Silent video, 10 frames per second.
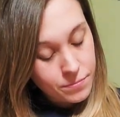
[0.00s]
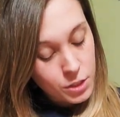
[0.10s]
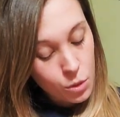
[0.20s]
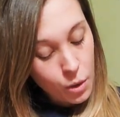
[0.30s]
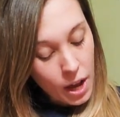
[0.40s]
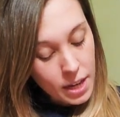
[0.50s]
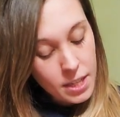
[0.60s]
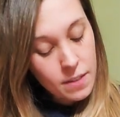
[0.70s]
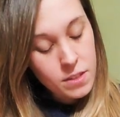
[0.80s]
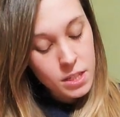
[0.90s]
So God
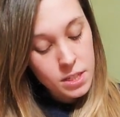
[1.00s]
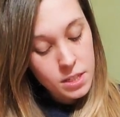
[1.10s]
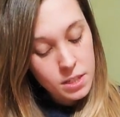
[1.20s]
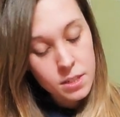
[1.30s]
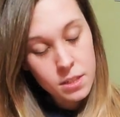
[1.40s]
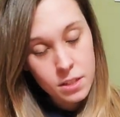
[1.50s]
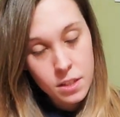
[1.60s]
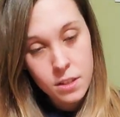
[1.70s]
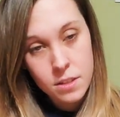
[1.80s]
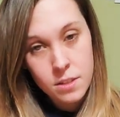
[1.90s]
gives us
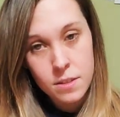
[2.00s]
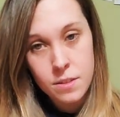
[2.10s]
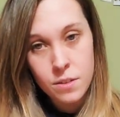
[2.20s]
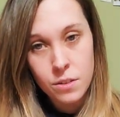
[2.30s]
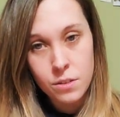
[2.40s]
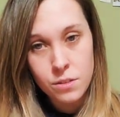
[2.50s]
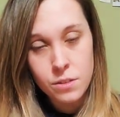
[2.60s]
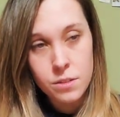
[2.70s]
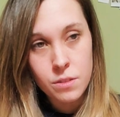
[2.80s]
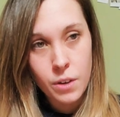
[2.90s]
this girl,
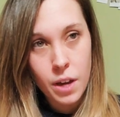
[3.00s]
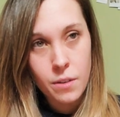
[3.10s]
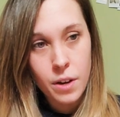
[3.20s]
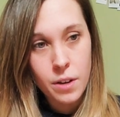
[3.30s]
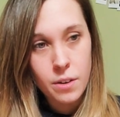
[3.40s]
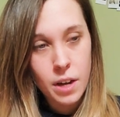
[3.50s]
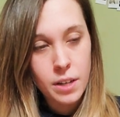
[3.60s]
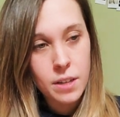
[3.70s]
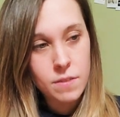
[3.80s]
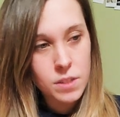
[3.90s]
okay, right?
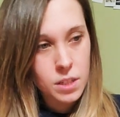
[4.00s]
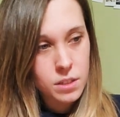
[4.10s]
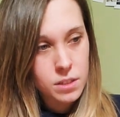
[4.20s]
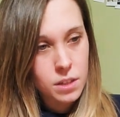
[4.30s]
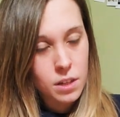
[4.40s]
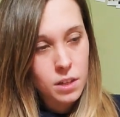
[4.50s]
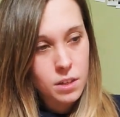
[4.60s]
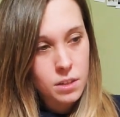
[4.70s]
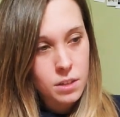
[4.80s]
God gives us the